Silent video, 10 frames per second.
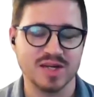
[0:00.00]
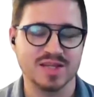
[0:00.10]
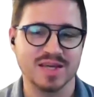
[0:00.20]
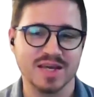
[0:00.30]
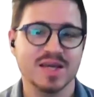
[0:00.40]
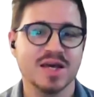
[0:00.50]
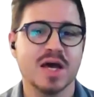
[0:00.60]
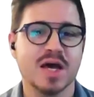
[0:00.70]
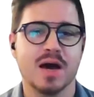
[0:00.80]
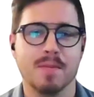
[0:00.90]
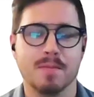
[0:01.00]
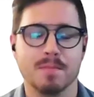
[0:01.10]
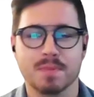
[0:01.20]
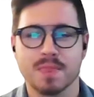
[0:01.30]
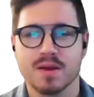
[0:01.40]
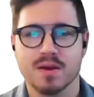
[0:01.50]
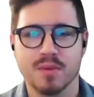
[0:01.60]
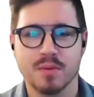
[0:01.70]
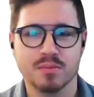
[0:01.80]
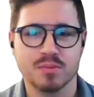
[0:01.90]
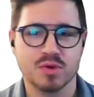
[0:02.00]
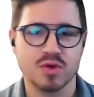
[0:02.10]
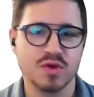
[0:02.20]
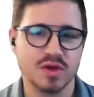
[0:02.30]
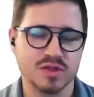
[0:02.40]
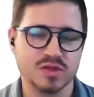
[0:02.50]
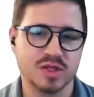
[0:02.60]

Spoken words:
I think I'm curious.